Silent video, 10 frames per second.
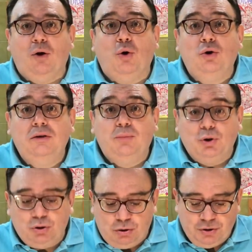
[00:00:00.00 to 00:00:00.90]
old
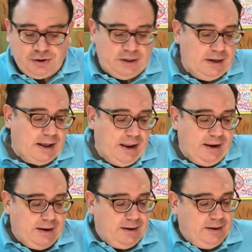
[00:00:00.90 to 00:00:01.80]
motors,
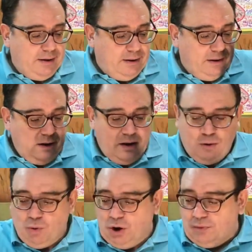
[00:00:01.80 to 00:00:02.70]
like
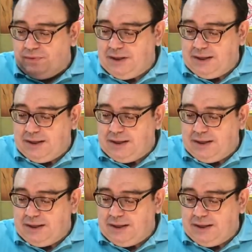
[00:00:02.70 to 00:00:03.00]
one of